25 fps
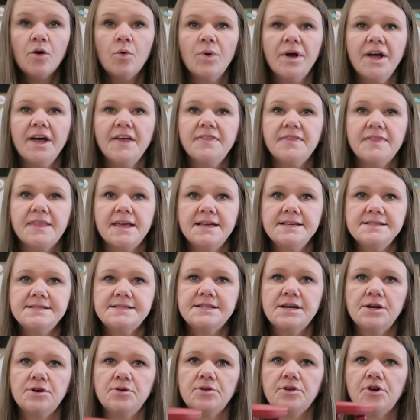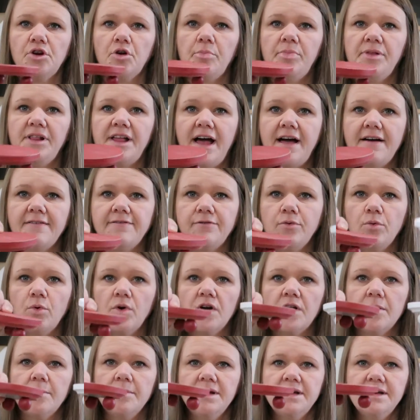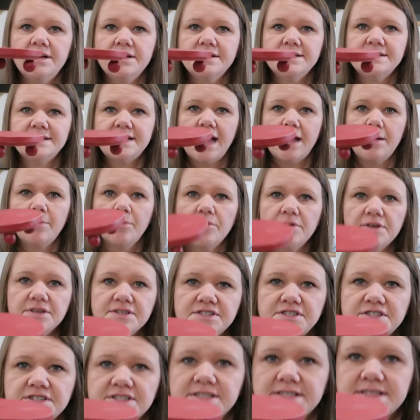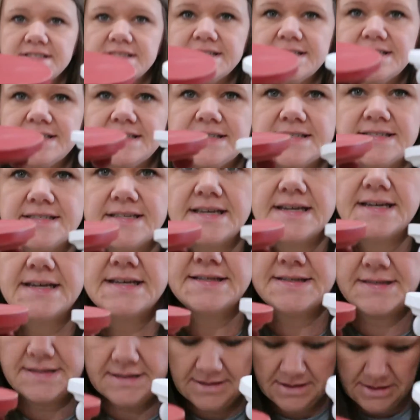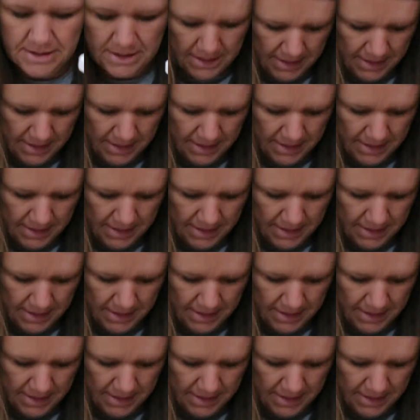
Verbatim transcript: We got these two little platform tables just to sit